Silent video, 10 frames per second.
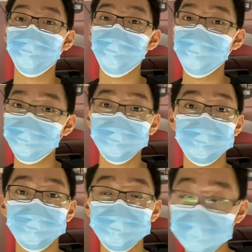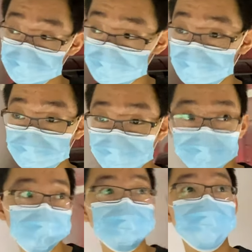own Tesla.
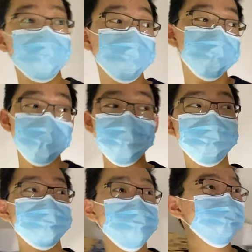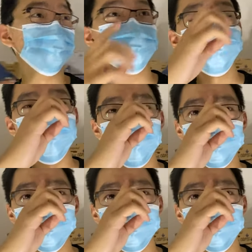I still can't believe it. I